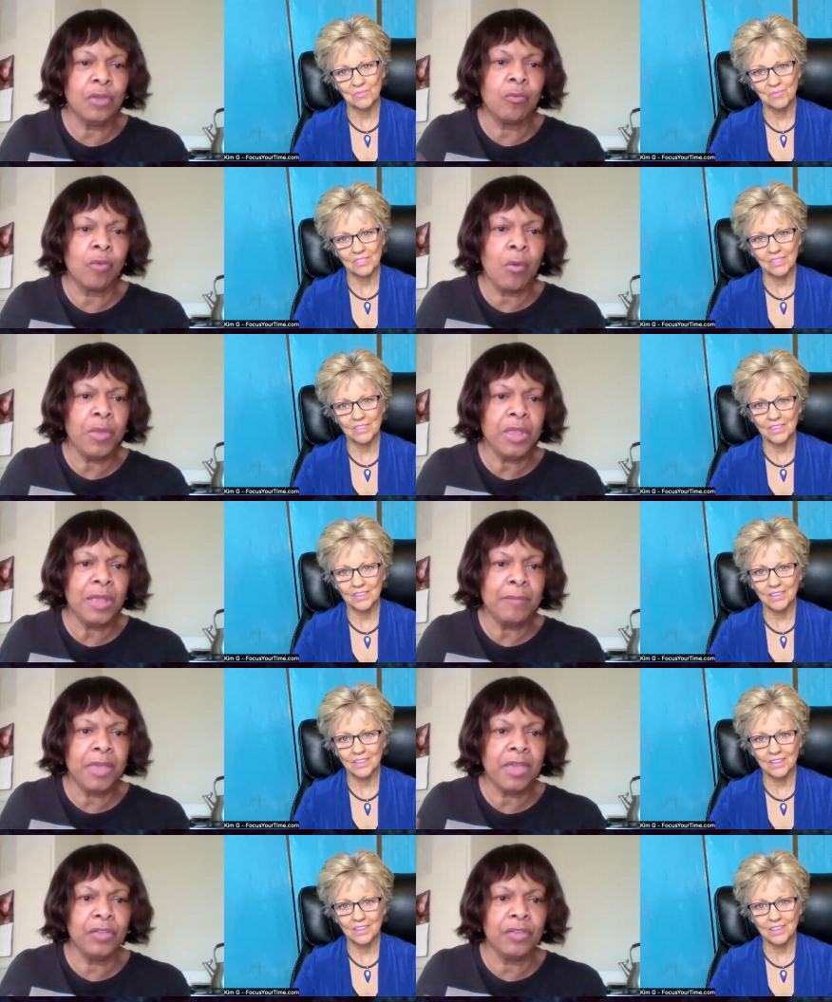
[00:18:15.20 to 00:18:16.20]
Speaker 1: growing it,
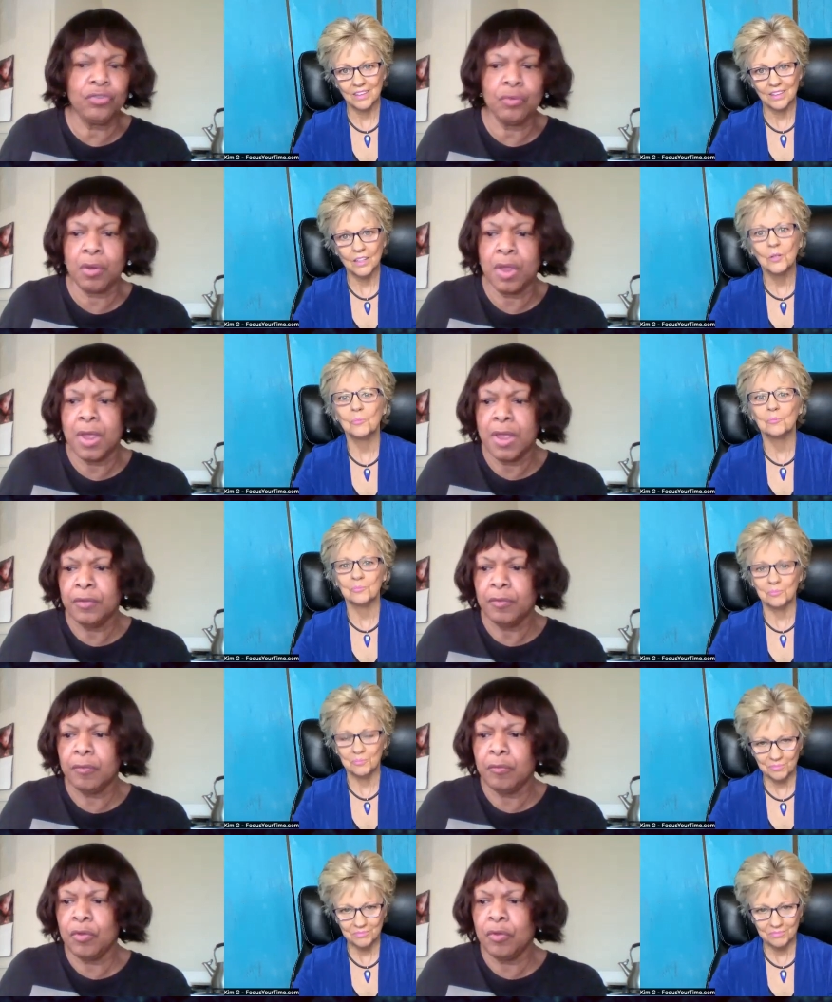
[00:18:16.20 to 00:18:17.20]
because you're
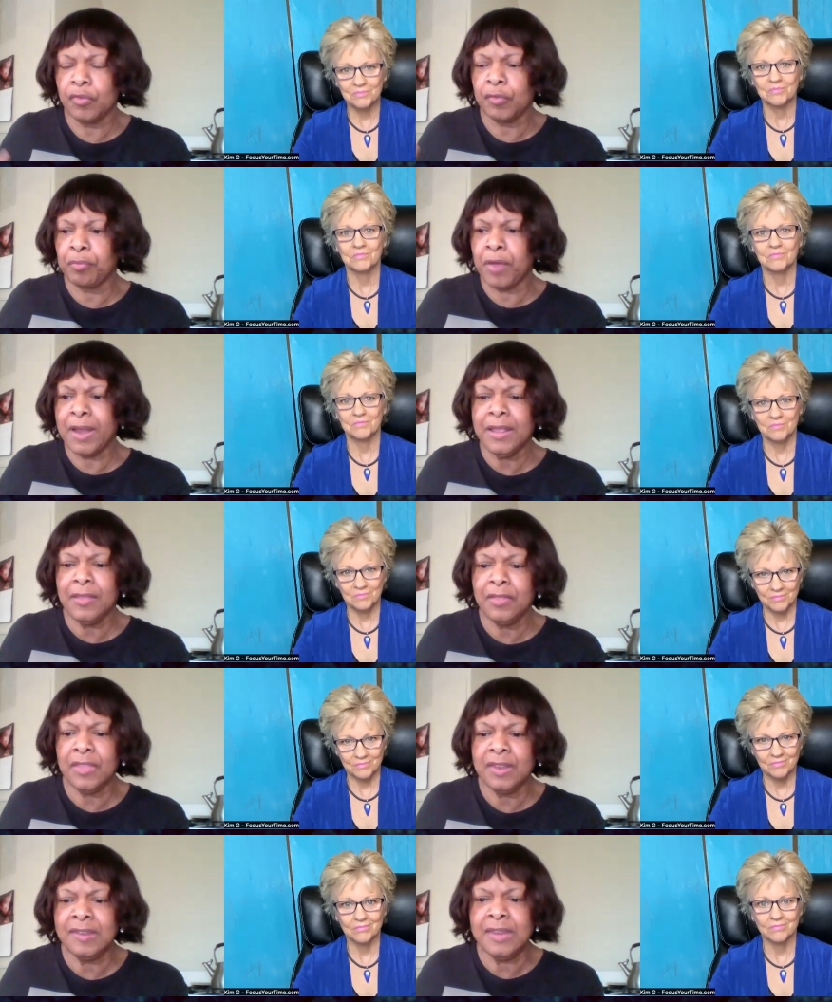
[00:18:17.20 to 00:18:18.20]
you're spreading
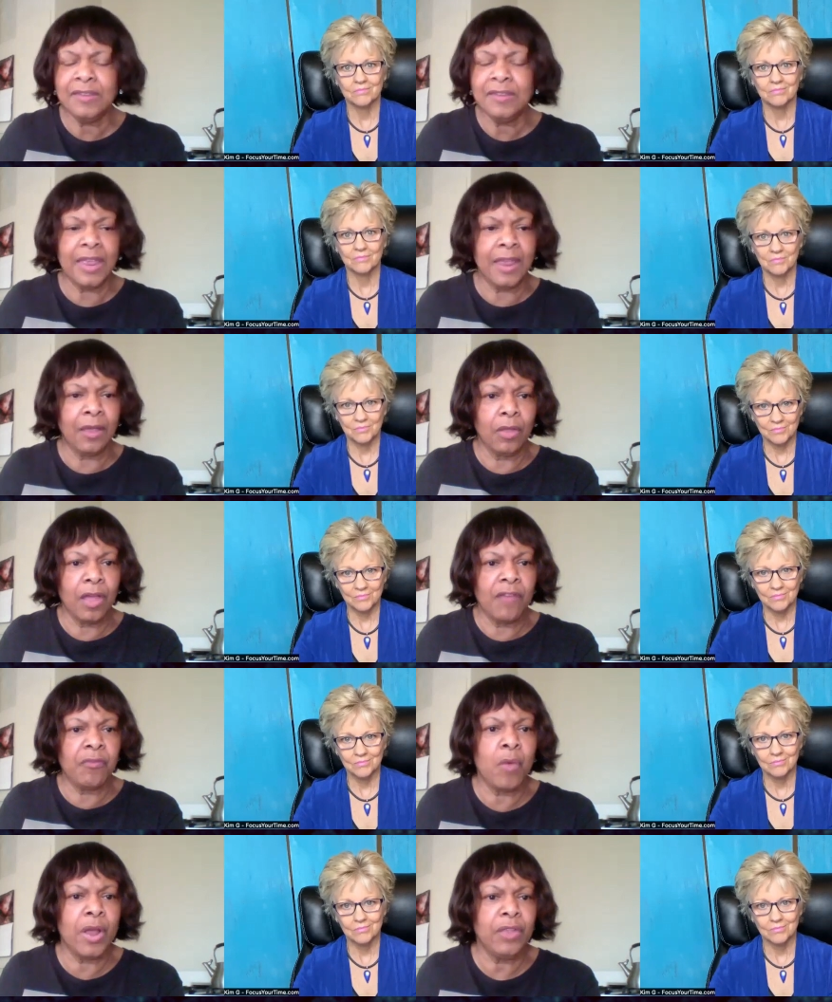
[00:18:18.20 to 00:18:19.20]
the detail of
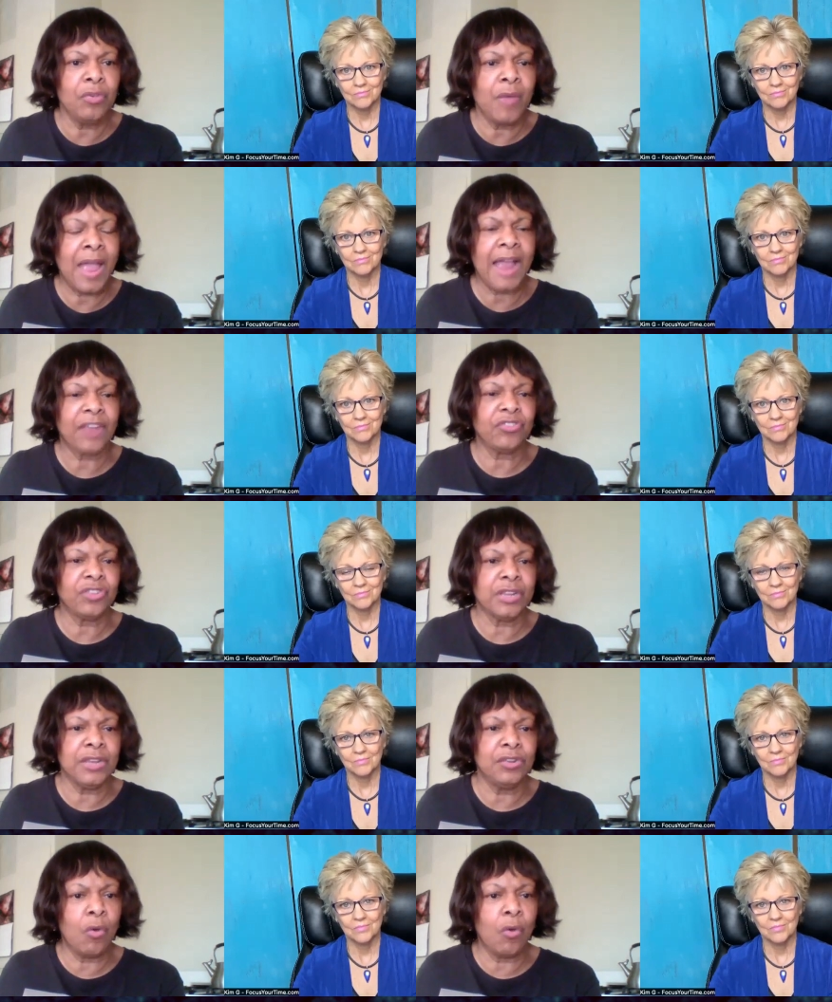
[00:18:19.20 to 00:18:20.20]
what you
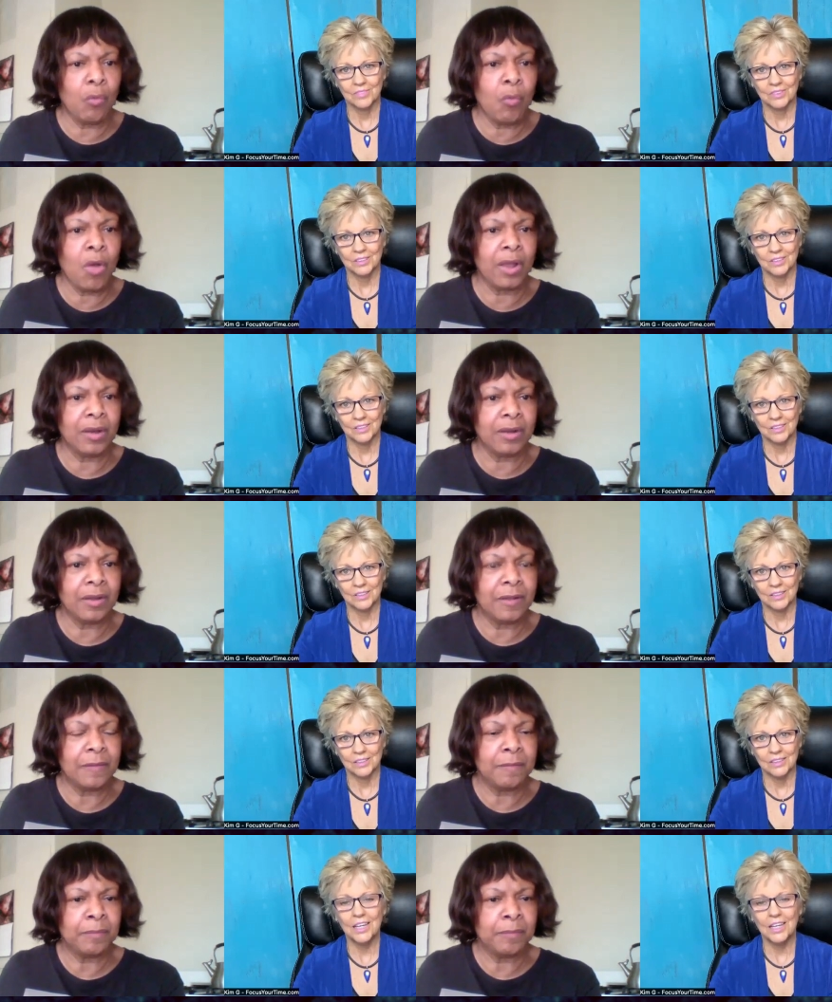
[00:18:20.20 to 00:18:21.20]
actually don't want.
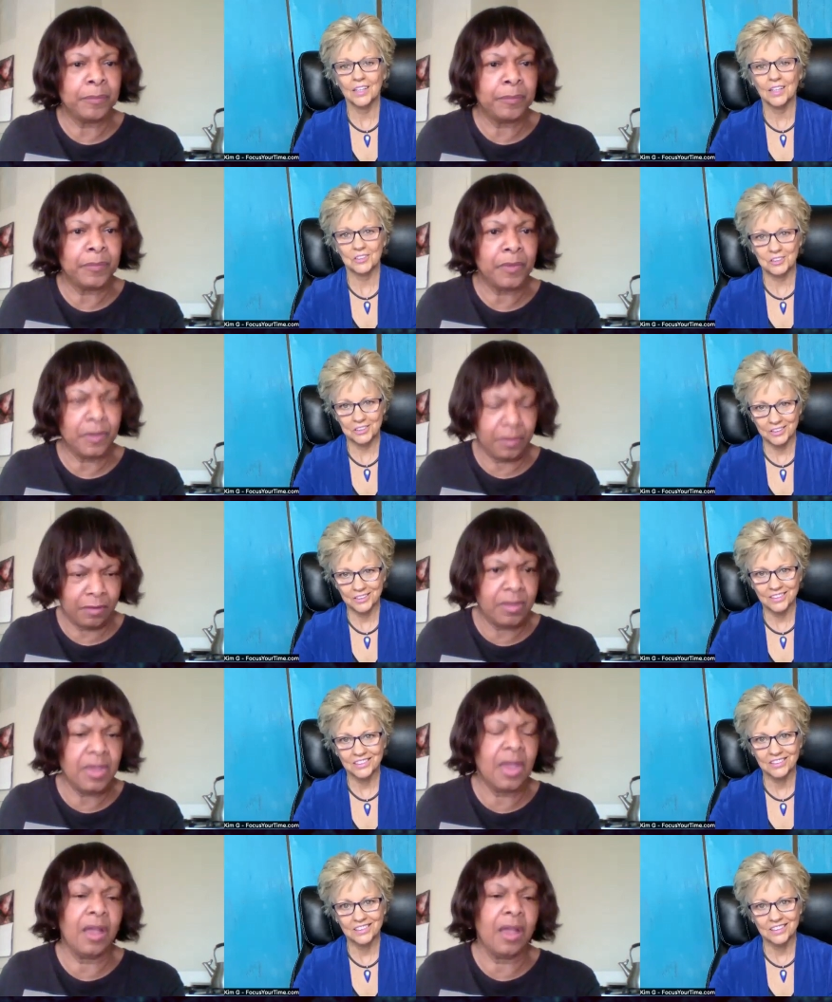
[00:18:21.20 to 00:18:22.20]
Speaker 2: Yes.
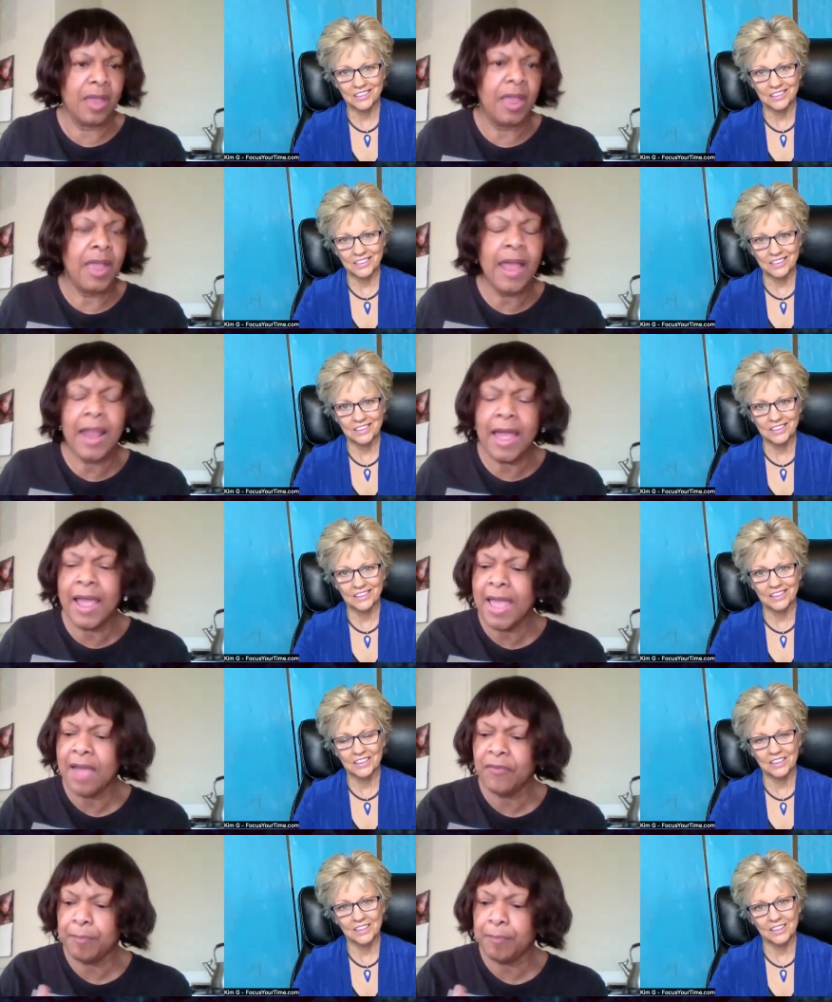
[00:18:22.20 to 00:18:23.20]
Speaker 1: Yeah. And I
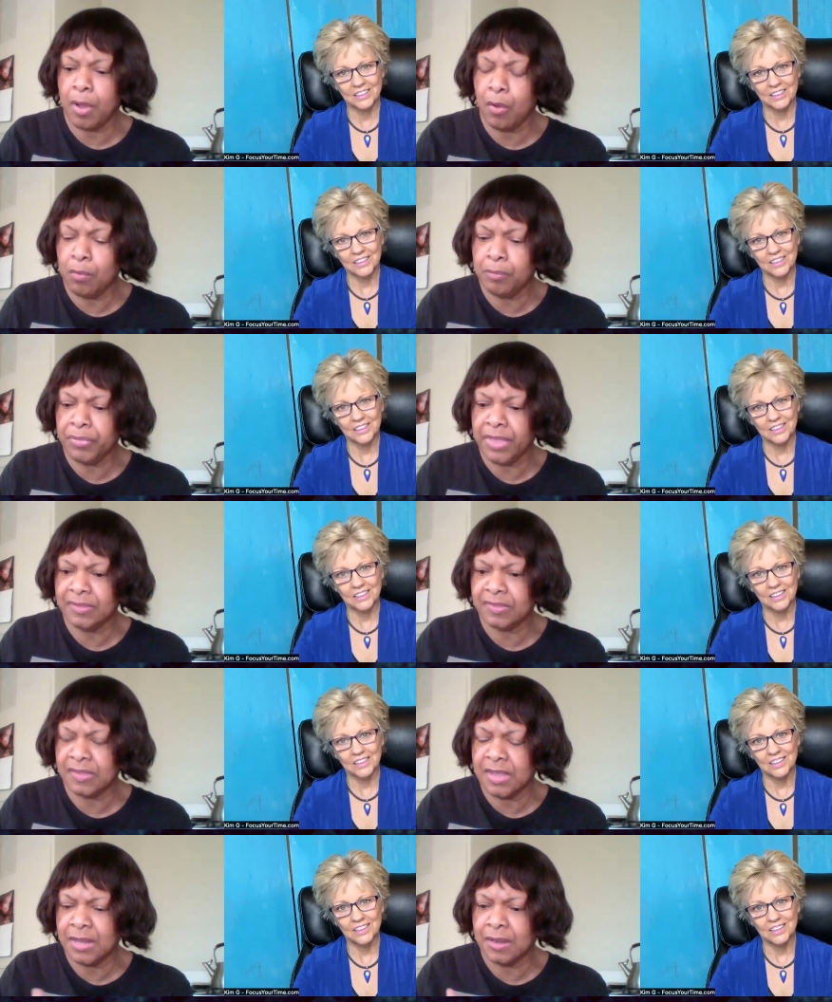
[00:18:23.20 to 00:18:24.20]
have a poem
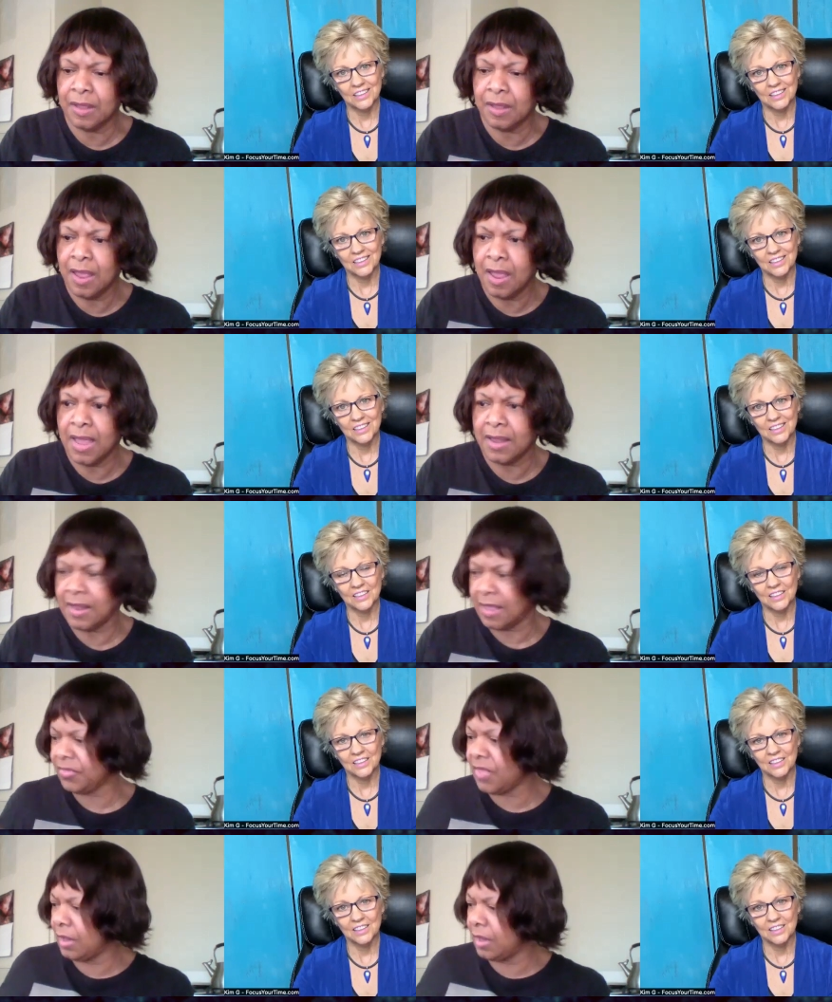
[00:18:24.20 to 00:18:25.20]
that's in an
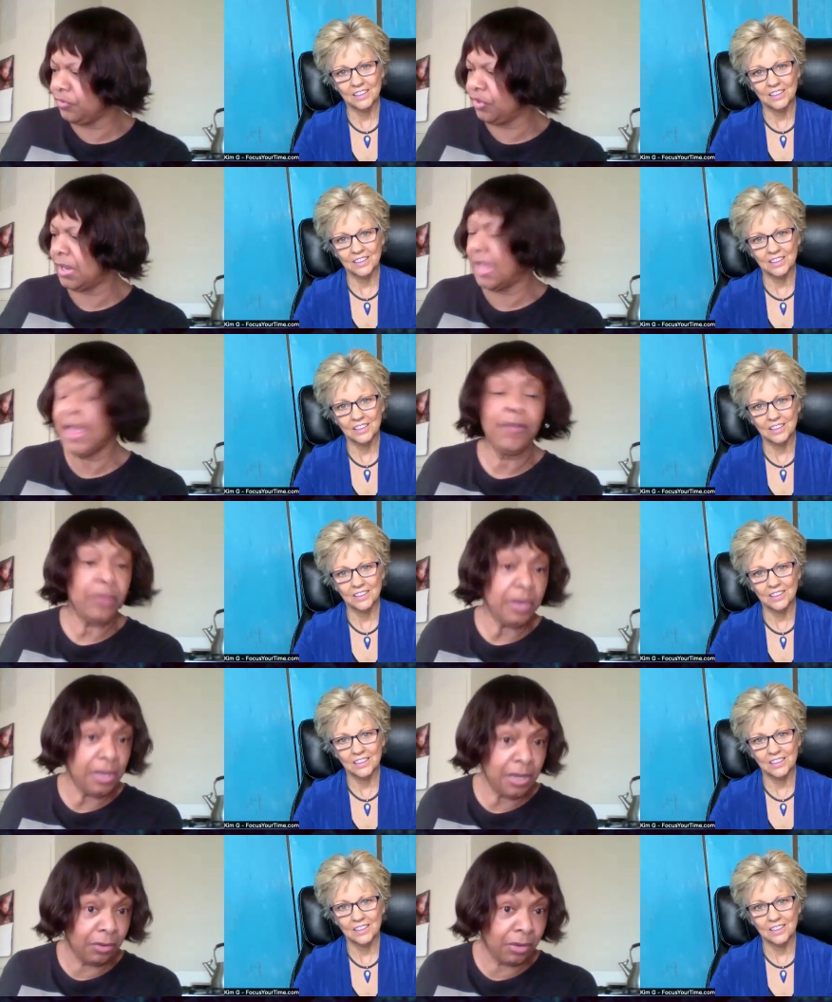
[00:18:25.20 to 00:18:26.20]
anthology, and I have it
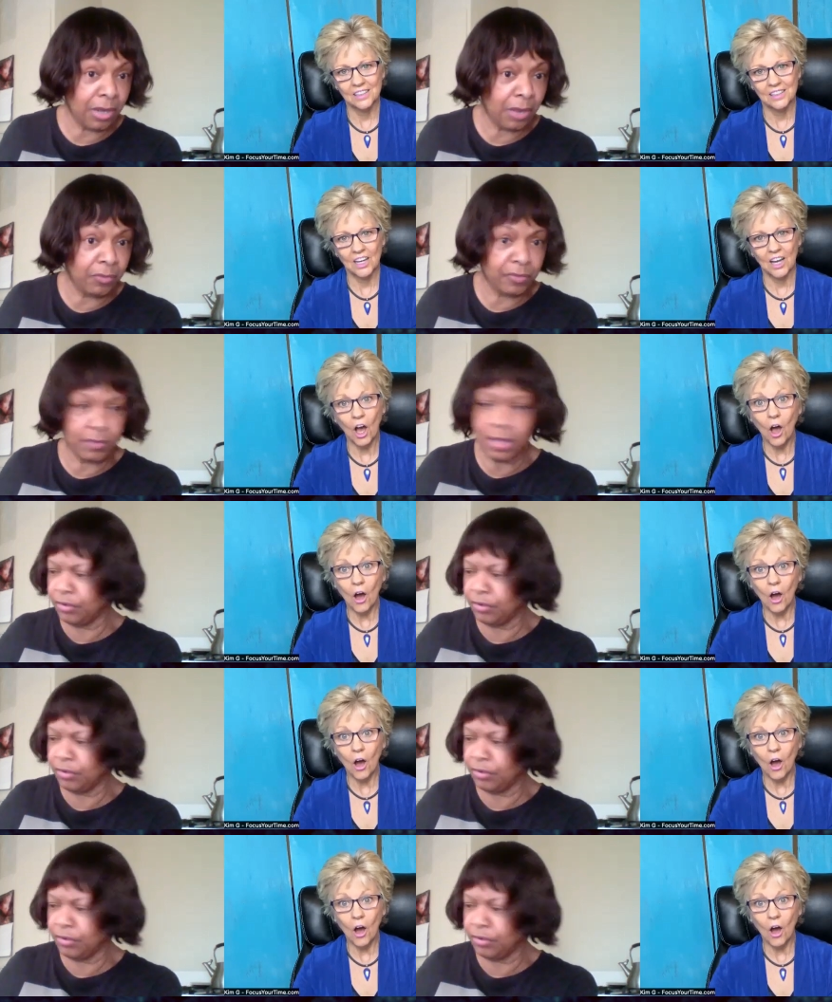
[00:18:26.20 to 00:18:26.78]
here, and I was going to